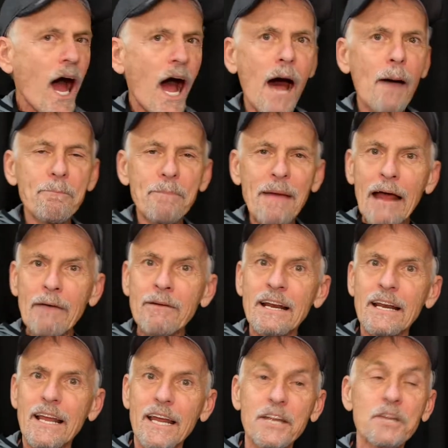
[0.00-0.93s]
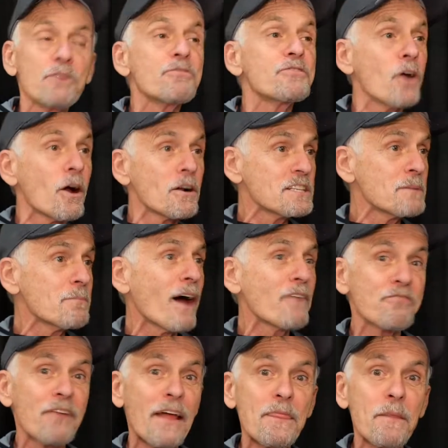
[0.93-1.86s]
Apparently, you've talked to
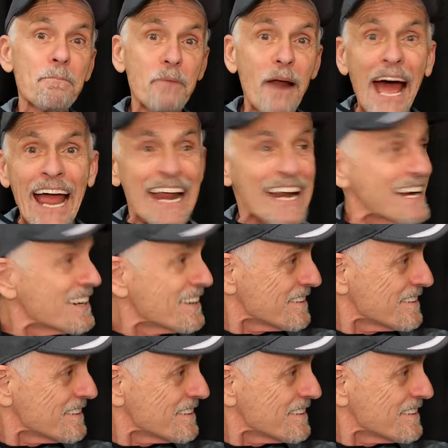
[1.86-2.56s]
my friend the Brain.